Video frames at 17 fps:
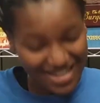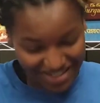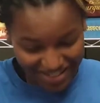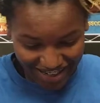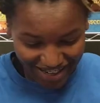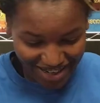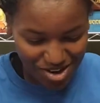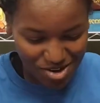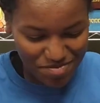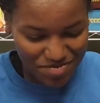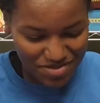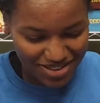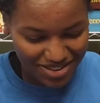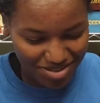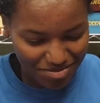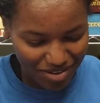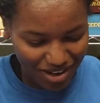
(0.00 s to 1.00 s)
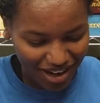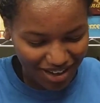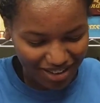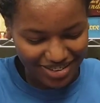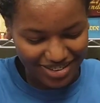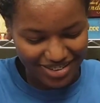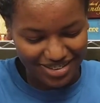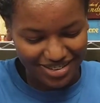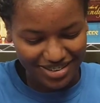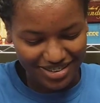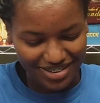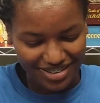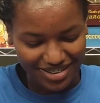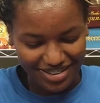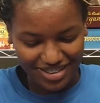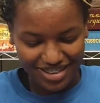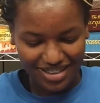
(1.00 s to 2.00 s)
And I opened the box.
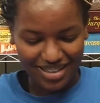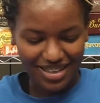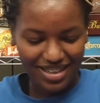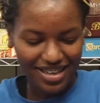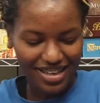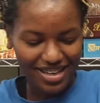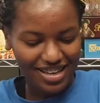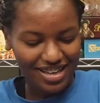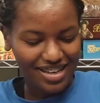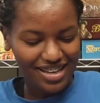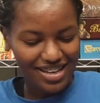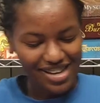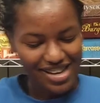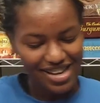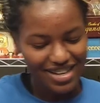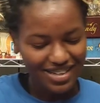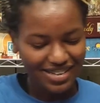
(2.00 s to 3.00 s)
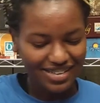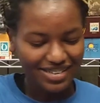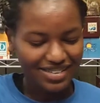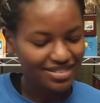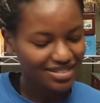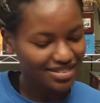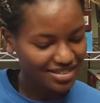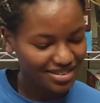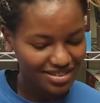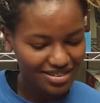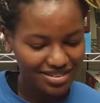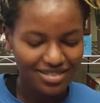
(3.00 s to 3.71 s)
And